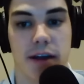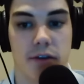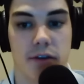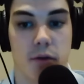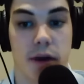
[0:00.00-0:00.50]
They were
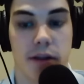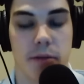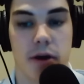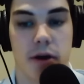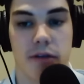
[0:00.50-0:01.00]
still running the
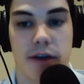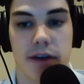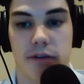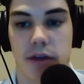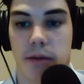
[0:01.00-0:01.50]
ball
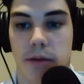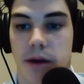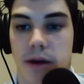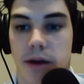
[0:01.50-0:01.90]
effectively, but